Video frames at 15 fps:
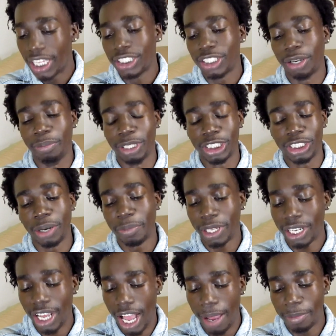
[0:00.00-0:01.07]
So bitches, don't be
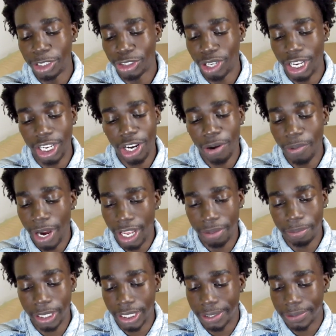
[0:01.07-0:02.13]
in the comments trying to correct
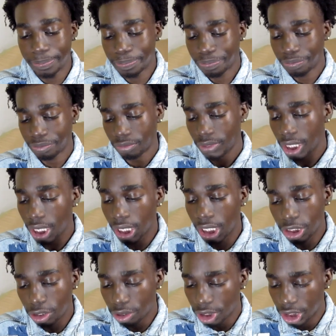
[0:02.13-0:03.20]
me.
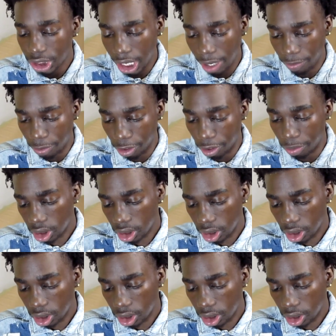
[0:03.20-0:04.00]
Let's go to the shade room.